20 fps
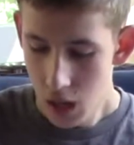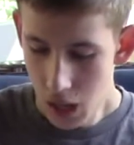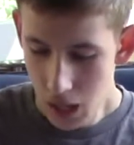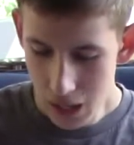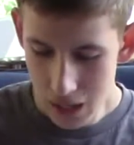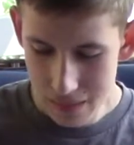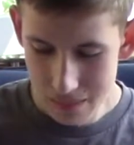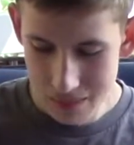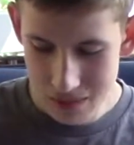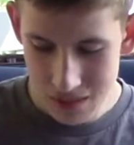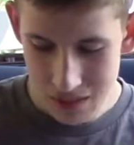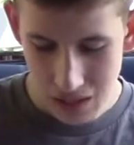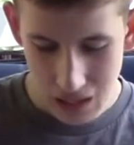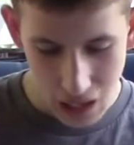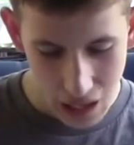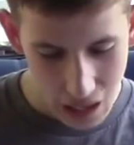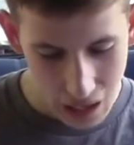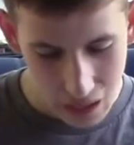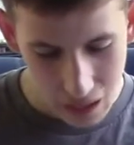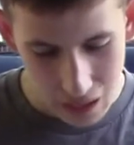"I'm
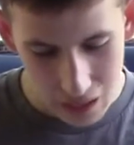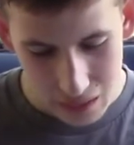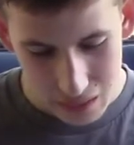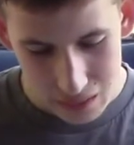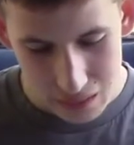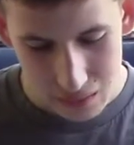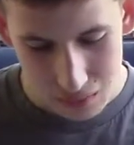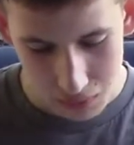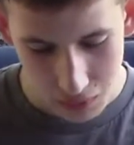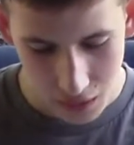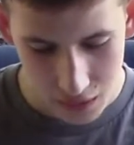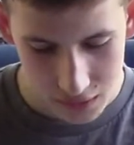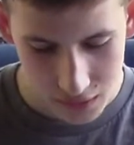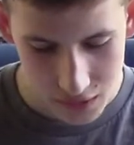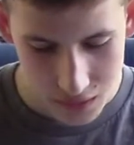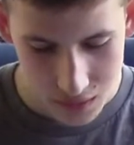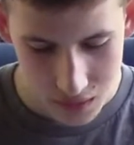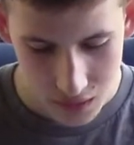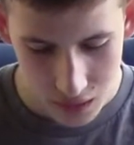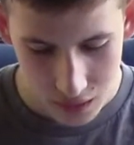scared," Riley
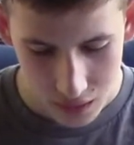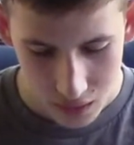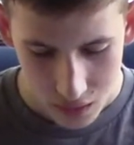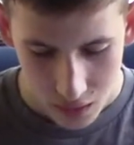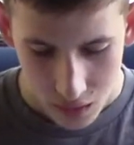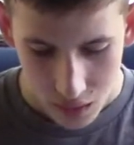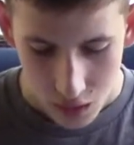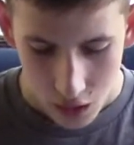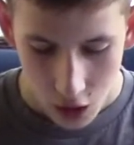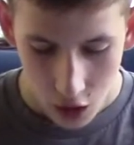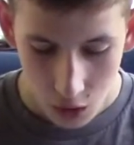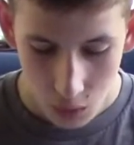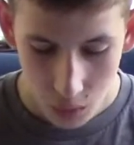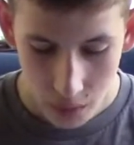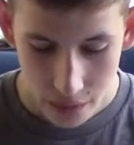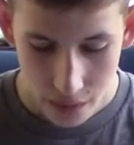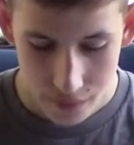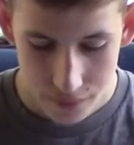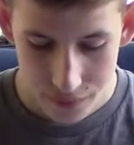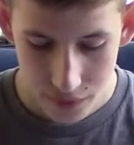said. "Oh,
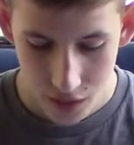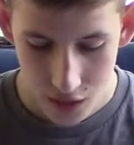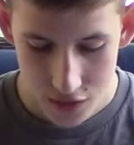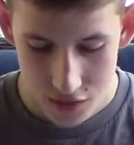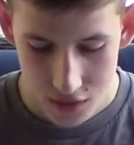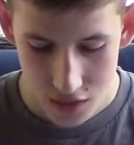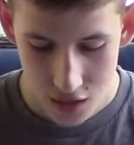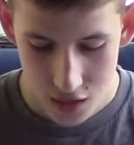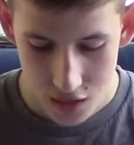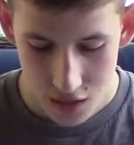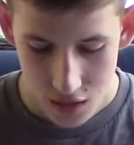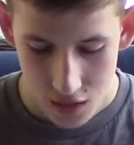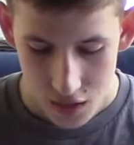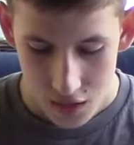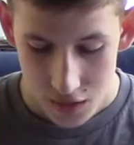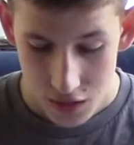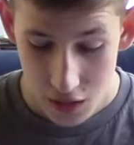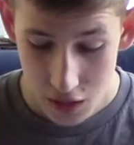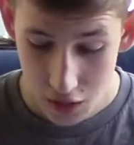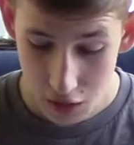whatever," I said.
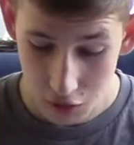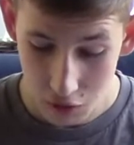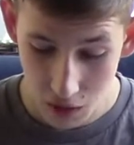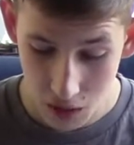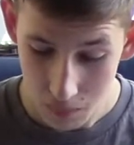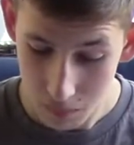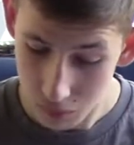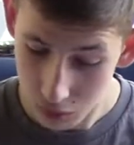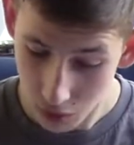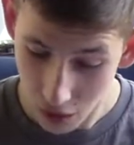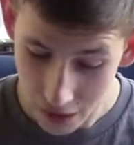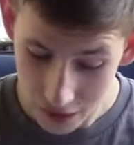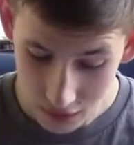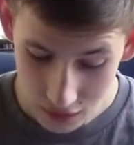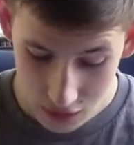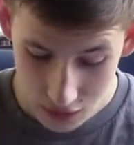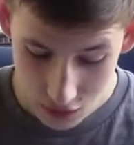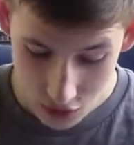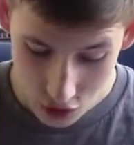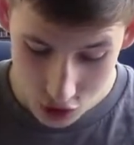Then I grabbed
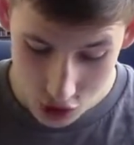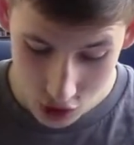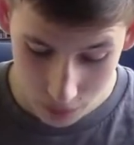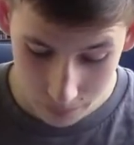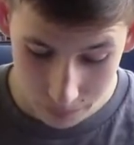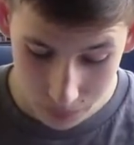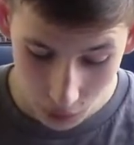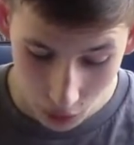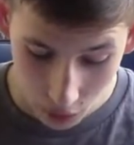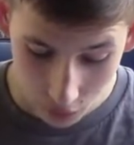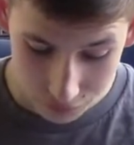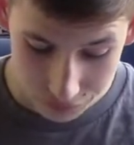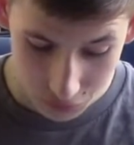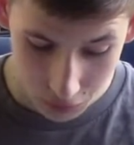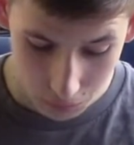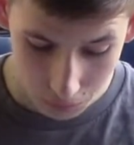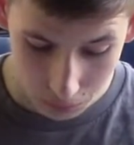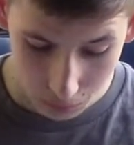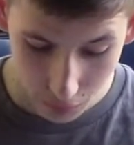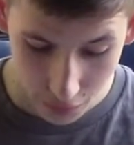Riley and jumped off the
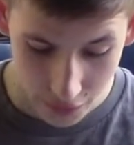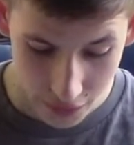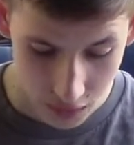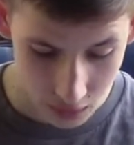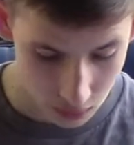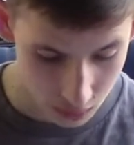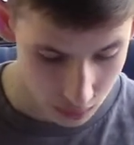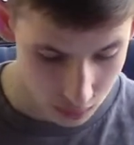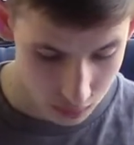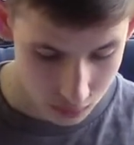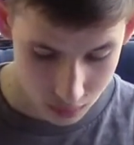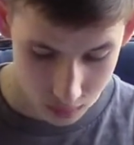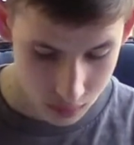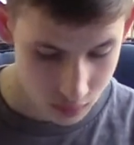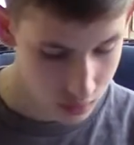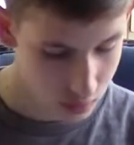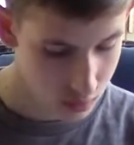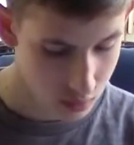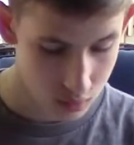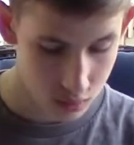plane.
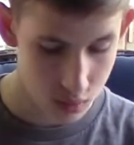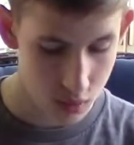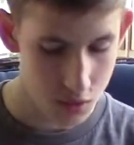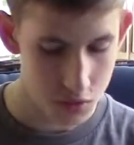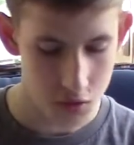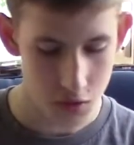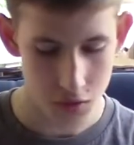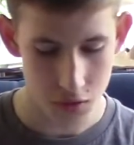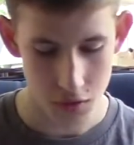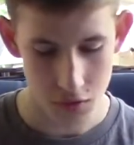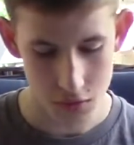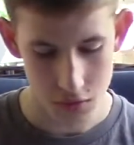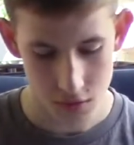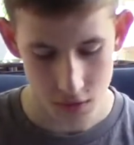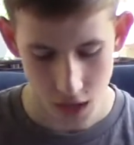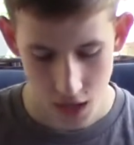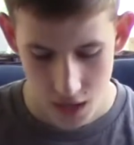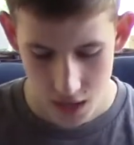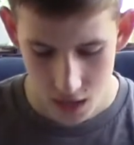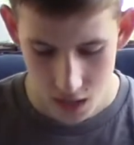This is
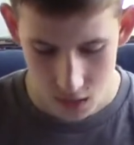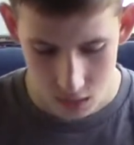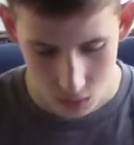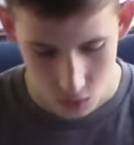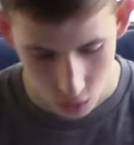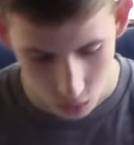intense,